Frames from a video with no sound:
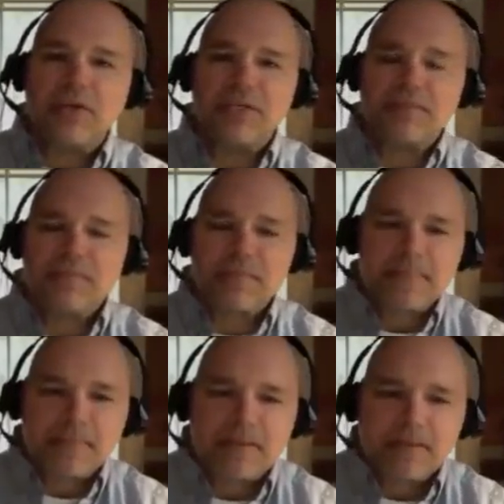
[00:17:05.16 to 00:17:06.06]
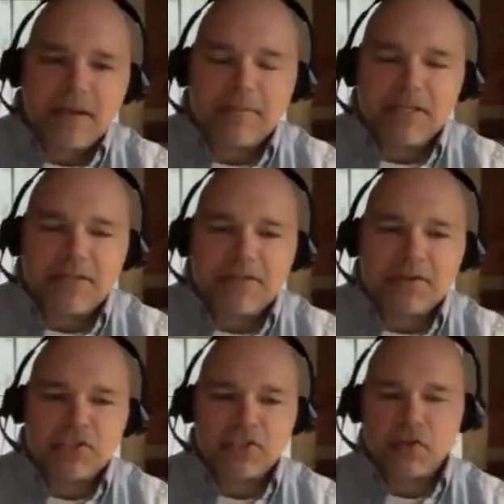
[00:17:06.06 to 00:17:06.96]
it. I mean
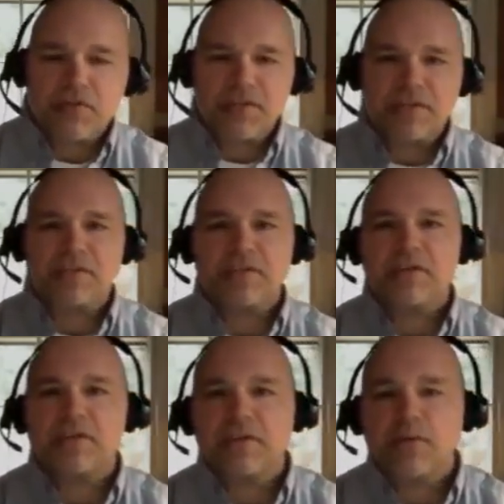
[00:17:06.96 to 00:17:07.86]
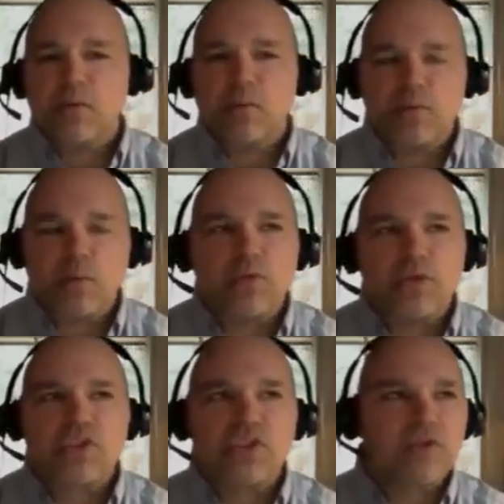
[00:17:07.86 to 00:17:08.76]
they're serving
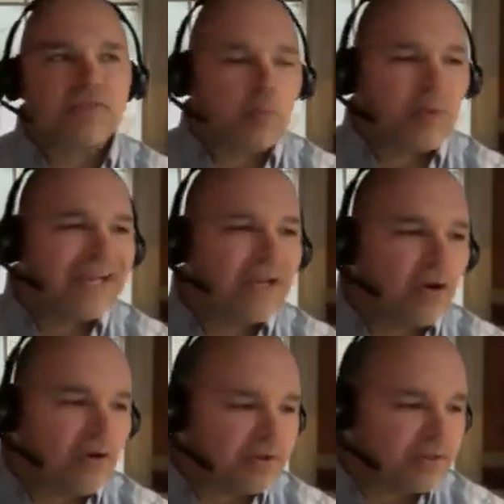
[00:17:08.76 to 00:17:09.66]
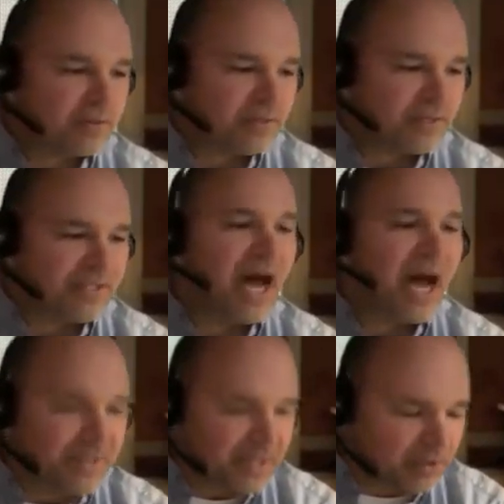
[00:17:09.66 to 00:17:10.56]
they're, serving what I call the the
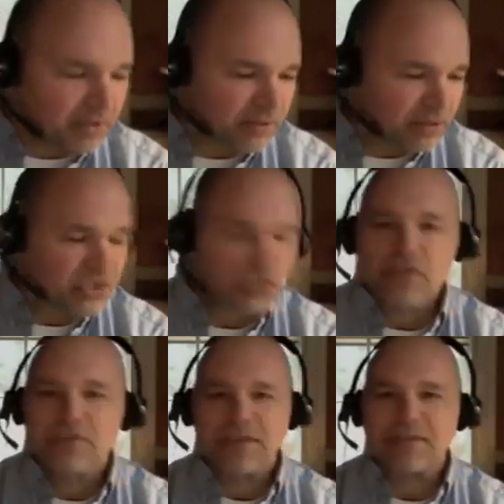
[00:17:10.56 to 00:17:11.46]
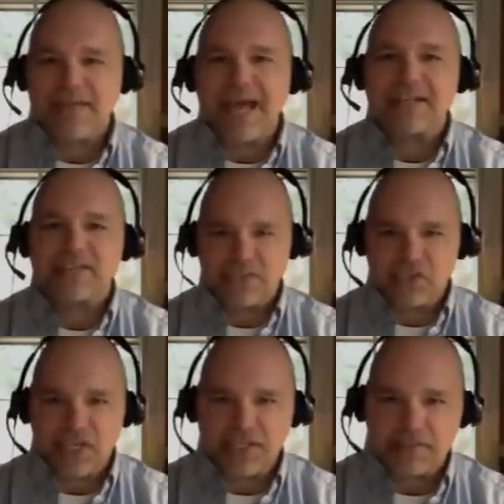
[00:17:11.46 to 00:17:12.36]
not milk. They're serving that
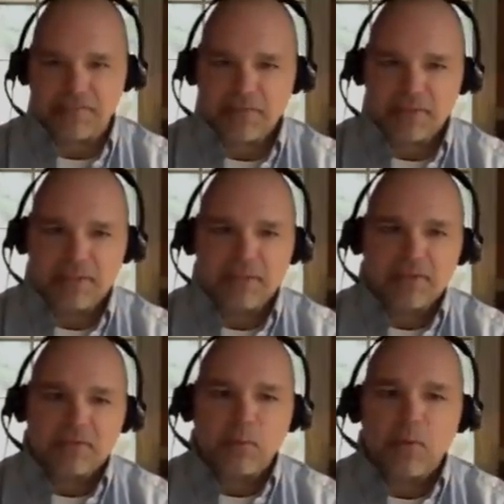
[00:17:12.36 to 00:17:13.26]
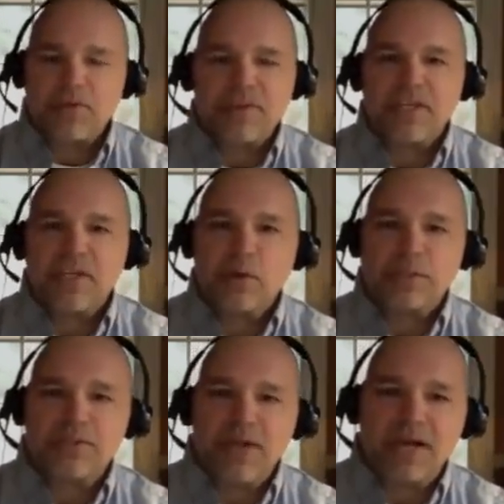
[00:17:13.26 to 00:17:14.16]
agenda, whether they know it
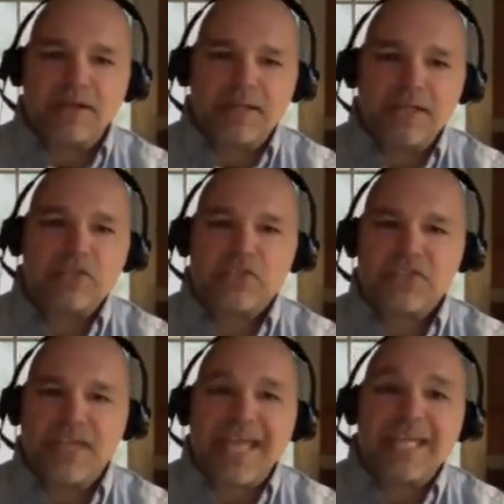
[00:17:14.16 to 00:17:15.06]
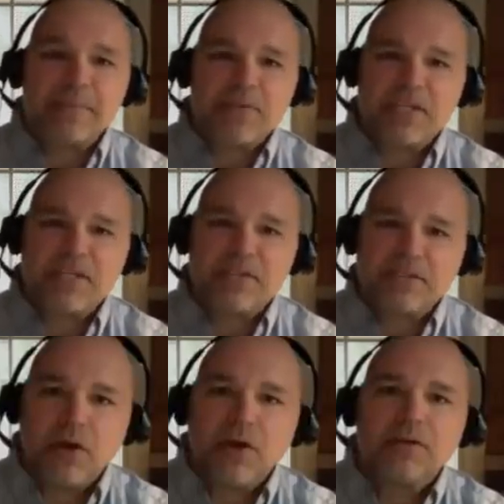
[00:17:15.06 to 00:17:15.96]
or not. And I used to say 80%
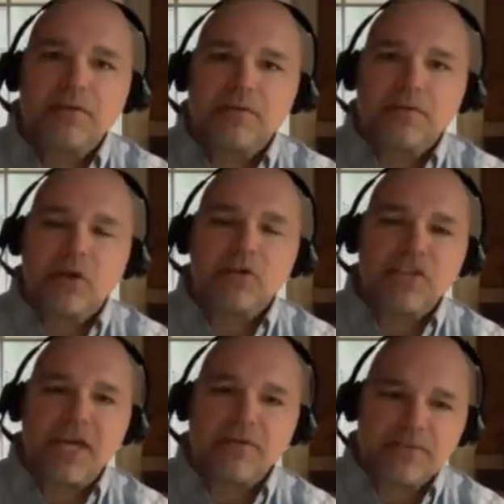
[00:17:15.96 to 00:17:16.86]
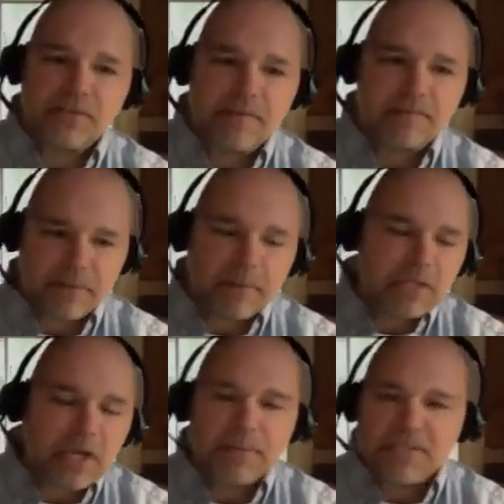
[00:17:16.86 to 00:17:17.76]
are all channels. I'm going
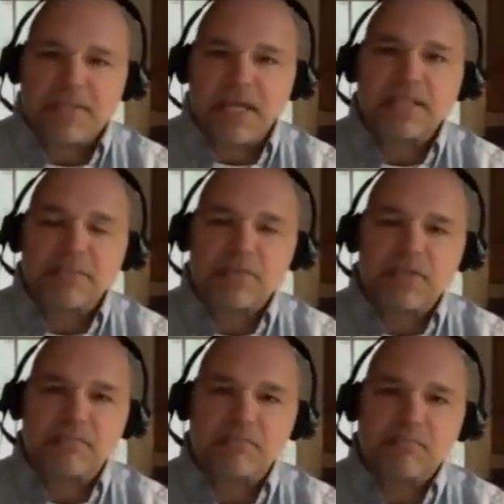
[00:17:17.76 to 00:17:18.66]
to up it to 90%.